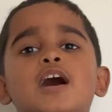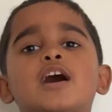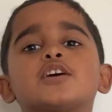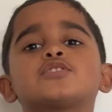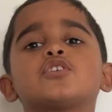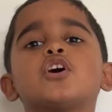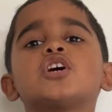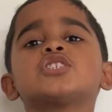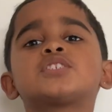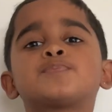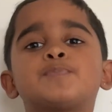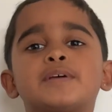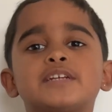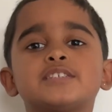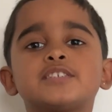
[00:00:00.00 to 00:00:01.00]
As Earth
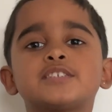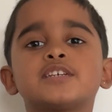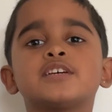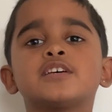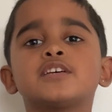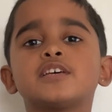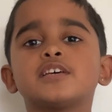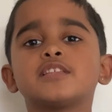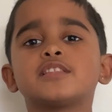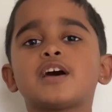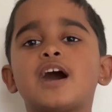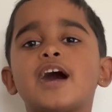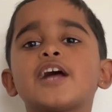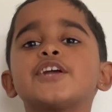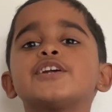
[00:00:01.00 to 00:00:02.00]
spins, the
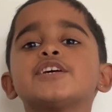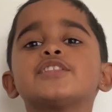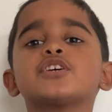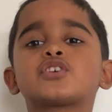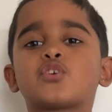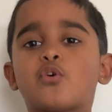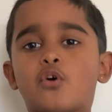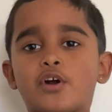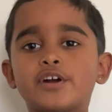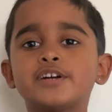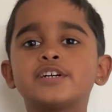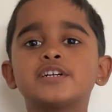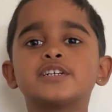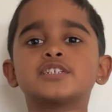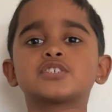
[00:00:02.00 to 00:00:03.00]
iron in the
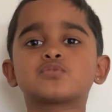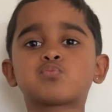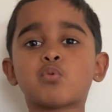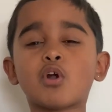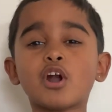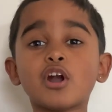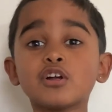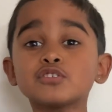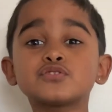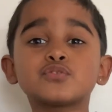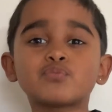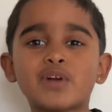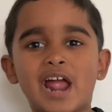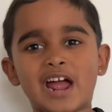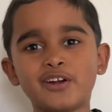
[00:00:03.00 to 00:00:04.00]
core swirls
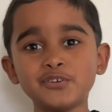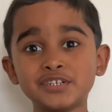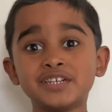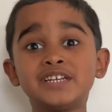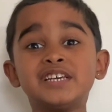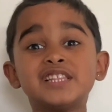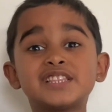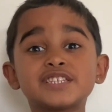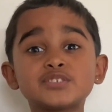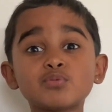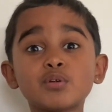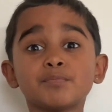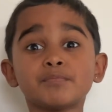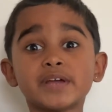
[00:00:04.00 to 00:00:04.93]
around. This is what